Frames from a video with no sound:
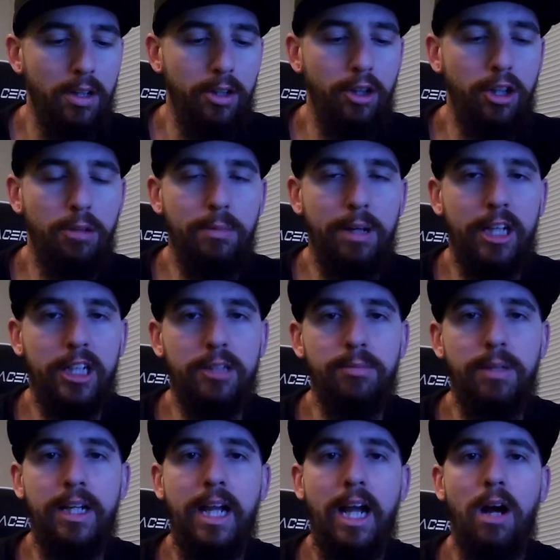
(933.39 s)
You can make
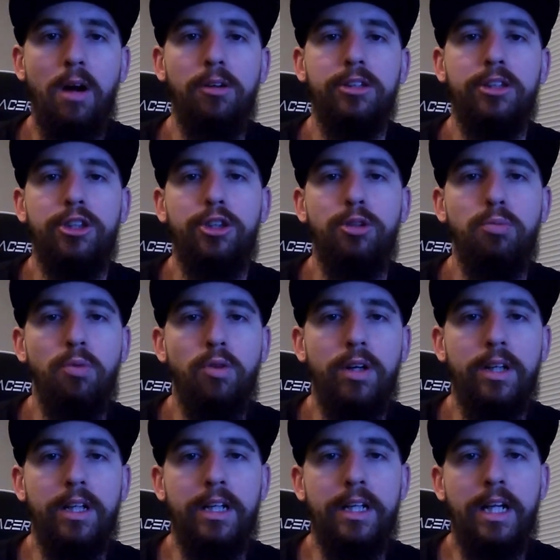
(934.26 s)
as many hours as you
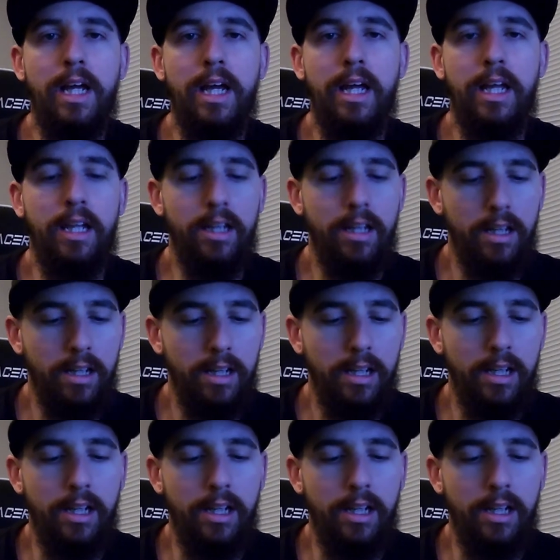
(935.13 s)
want in a day.